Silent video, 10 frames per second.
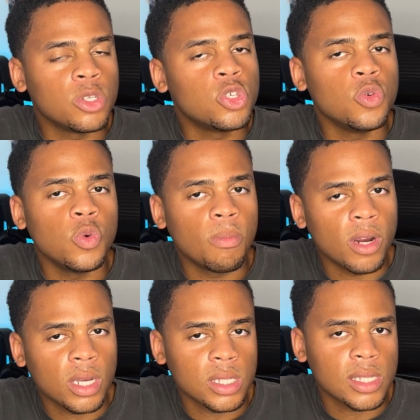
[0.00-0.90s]
to
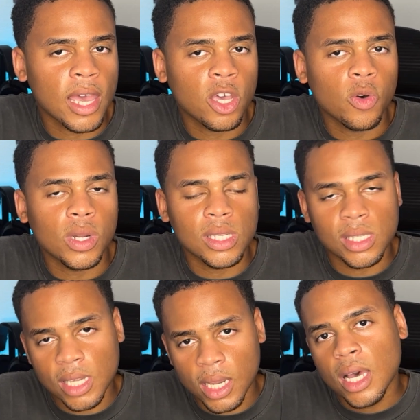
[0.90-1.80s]
American Psycho and
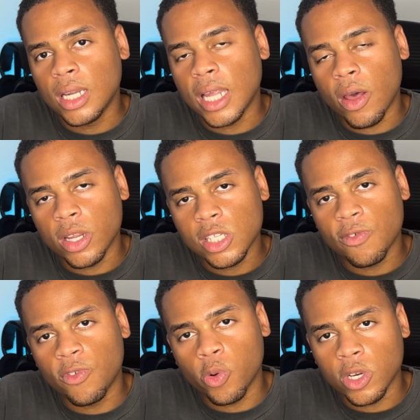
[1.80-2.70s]
instead allowed it to
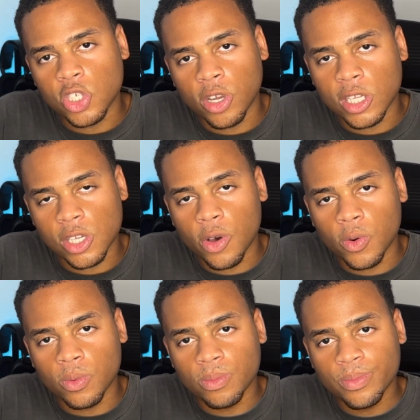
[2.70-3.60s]
flourish on its
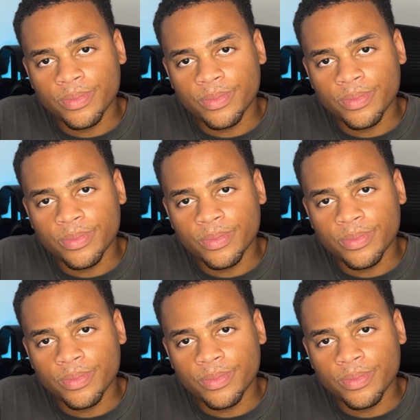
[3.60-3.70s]
own.